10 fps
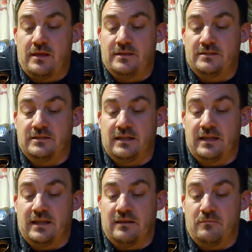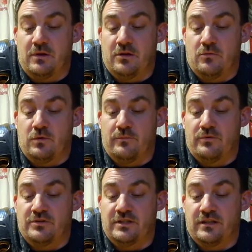is a mere
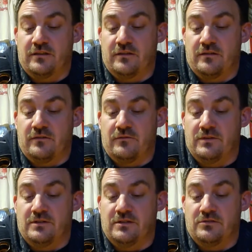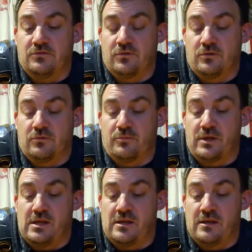1% of its historical
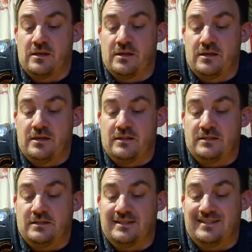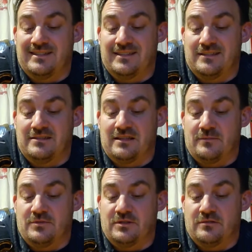peak. Since its
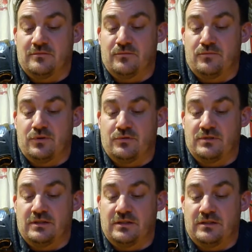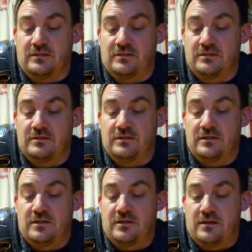inception, proceeds
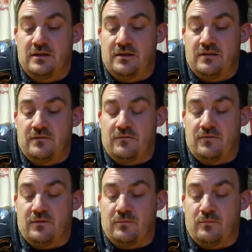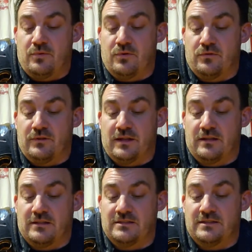from Pearl
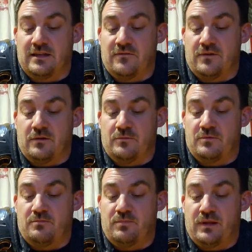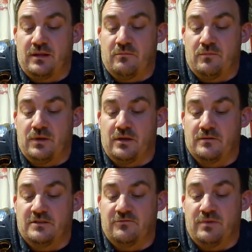Necklace have helped plant
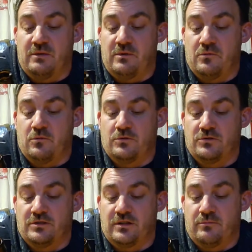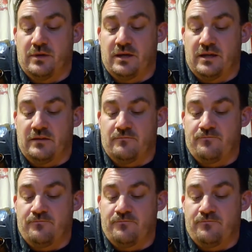millions of baby oysters in the bay.